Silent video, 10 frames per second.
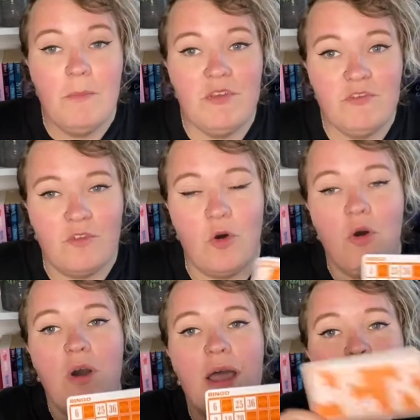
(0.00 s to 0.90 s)

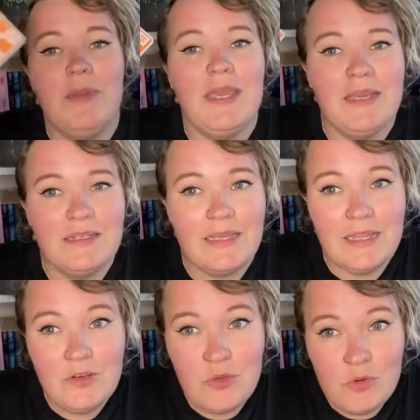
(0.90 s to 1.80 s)
before I picked a
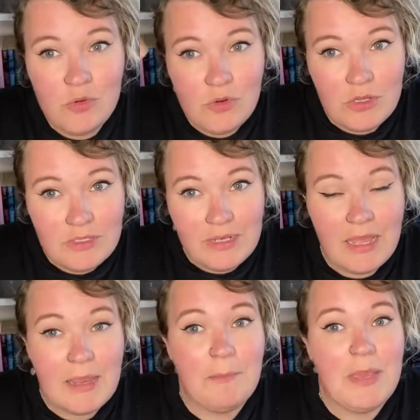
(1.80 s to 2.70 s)
new
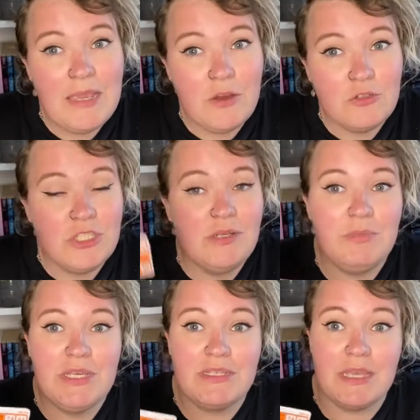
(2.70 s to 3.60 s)
like bingo sheet,
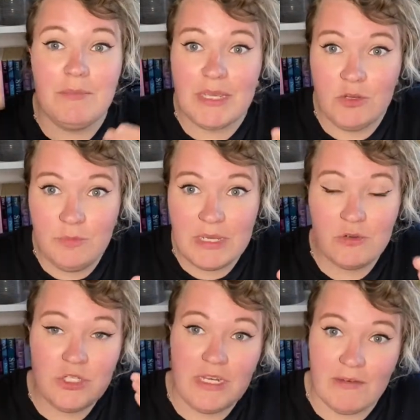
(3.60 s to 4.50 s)
because I pick a new bingo
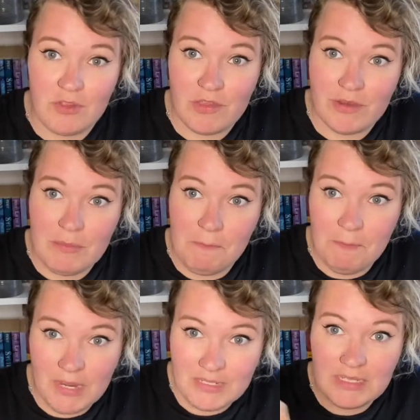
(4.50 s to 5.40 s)
sheet every 3
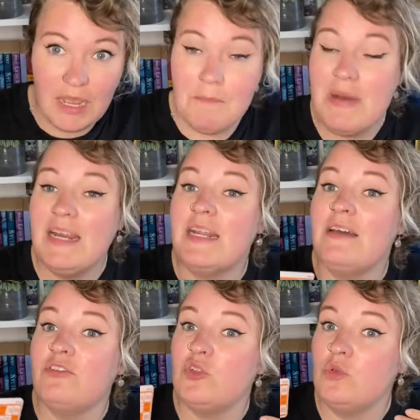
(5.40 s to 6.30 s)
months. I might
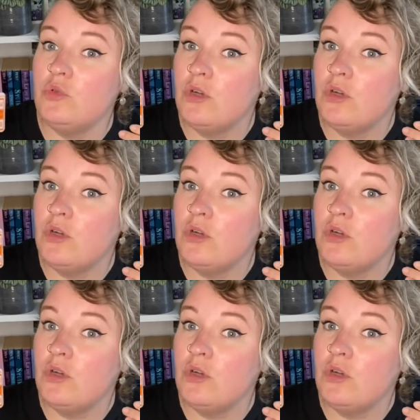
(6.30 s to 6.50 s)
have to